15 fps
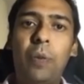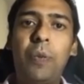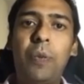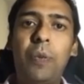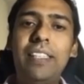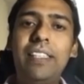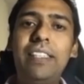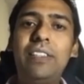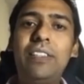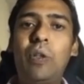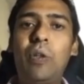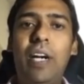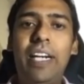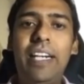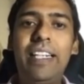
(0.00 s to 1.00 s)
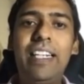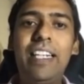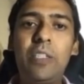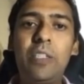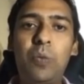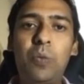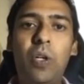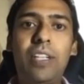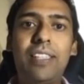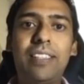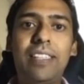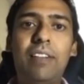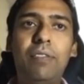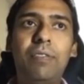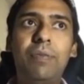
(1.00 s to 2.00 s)
properties or ideas,
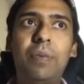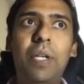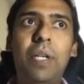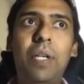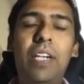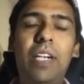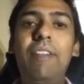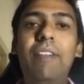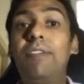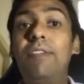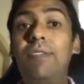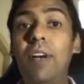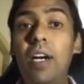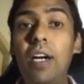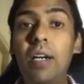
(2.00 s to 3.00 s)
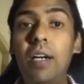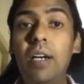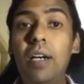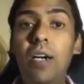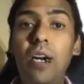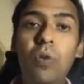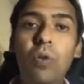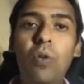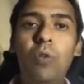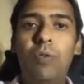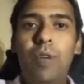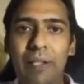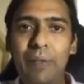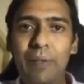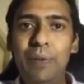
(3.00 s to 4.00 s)
products are driving far more
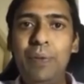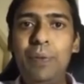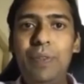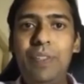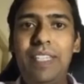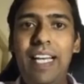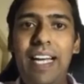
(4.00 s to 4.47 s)
value